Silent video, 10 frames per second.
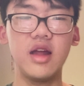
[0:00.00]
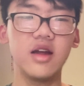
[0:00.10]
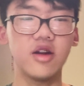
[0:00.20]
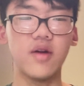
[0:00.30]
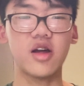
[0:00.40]

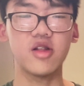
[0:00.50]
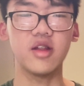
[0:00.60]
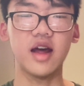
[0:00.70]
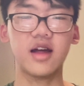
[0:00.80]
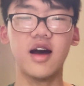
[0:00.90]
direction
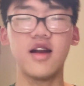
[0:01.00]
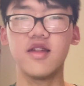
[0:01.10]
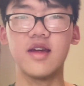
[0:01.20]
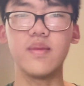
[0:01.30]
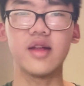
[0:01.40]
that kind of
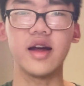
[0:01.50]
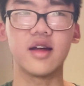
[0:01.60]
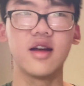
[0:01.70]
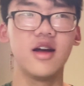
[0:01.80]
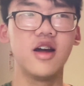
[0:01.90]
seems
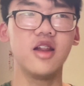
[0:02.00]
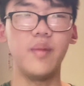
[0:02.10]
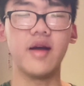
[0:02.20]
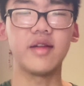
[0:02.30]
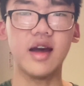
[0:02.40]
like the
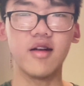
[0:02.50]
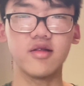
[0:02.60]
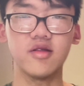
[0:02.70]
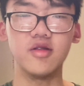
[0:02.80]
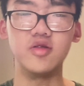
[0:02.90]
main
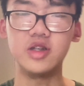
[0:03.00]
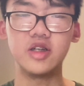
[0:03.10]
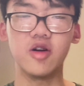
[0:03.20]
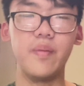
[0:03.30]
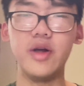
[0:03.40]
character uses
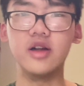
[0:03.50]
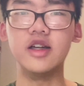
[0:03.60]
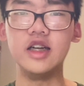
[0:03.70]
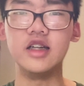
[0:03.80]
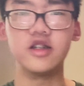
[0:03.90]
her
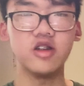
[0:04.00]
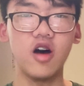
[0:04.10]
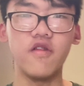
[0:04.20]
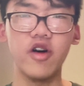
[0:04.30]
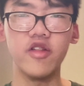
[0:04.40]
ability to
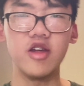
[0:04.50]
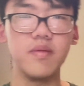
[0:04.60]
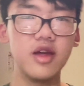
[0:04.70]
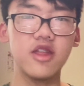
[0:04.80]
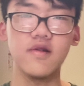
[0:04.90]
solve all these
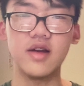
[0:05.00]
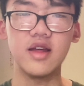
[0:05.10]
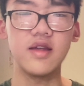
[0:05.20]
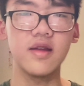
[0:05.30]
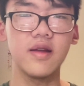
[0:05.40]

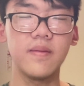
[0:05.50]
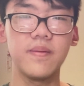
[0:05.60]
mysteries,